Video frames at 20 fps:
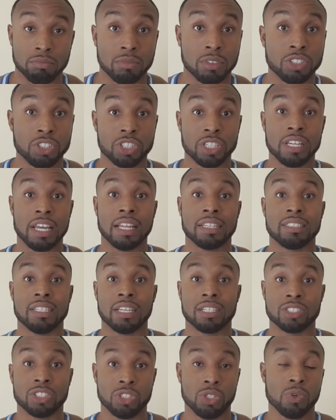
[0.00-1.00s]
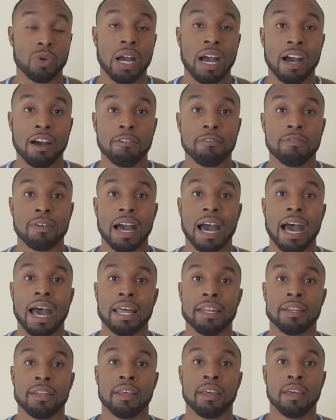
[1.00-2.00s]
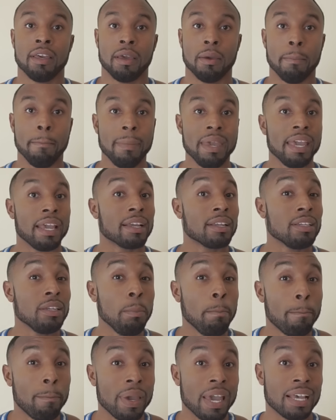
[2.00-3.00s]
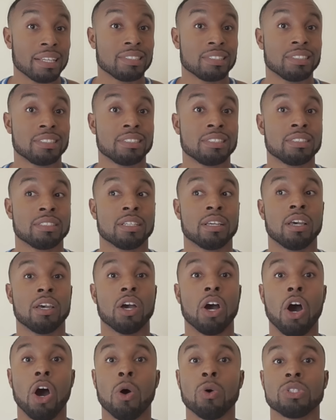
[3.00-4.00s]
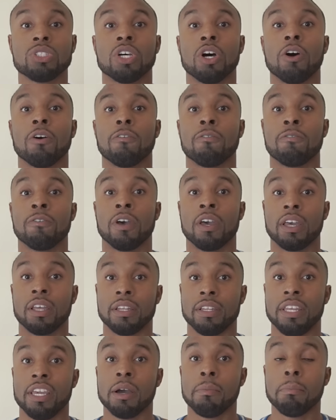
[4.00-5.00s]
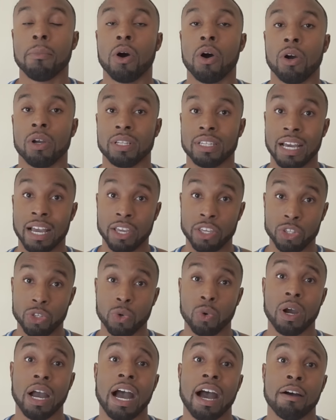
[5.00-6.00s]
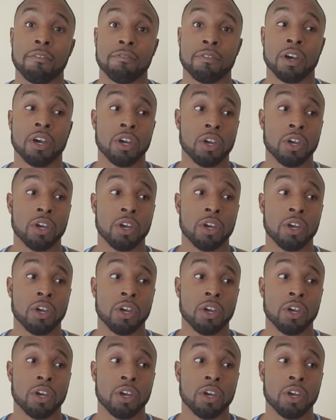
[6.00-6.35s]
the genetics you have and make the best out of the amount that you have.